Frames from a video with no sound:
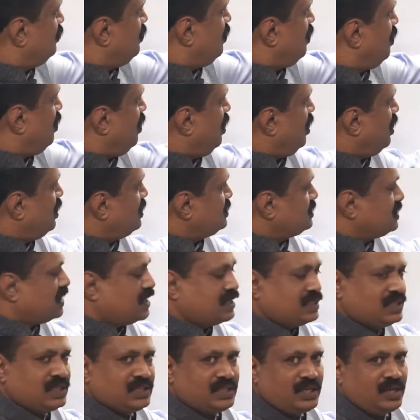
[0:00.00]
R sin
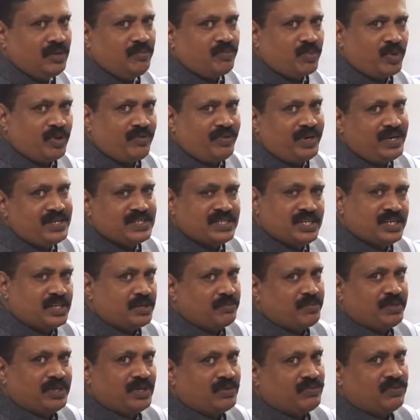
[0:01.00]
theta provides
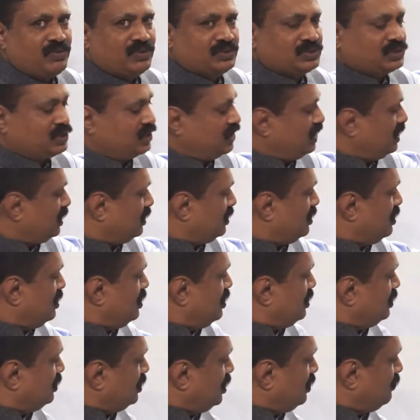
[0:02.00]
centripetal force here.
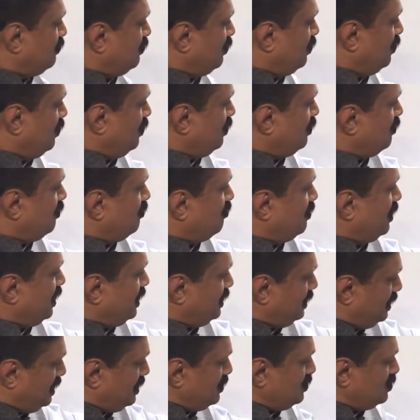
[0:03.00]
Therefore by
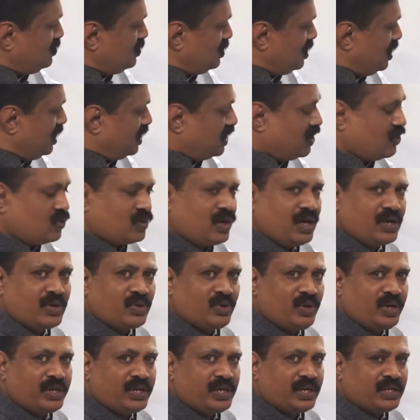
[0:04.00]
this I have
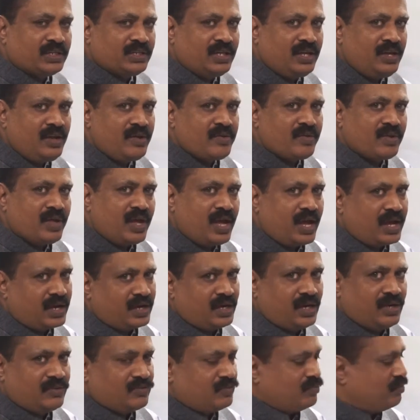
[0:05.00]
calculated the angle
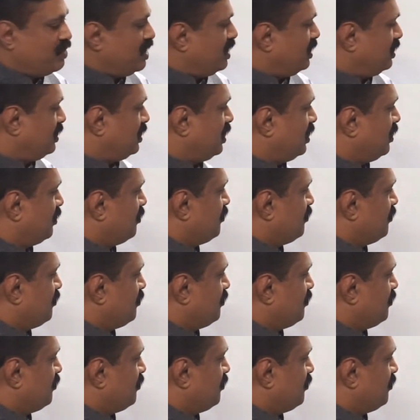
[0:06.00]
of banking.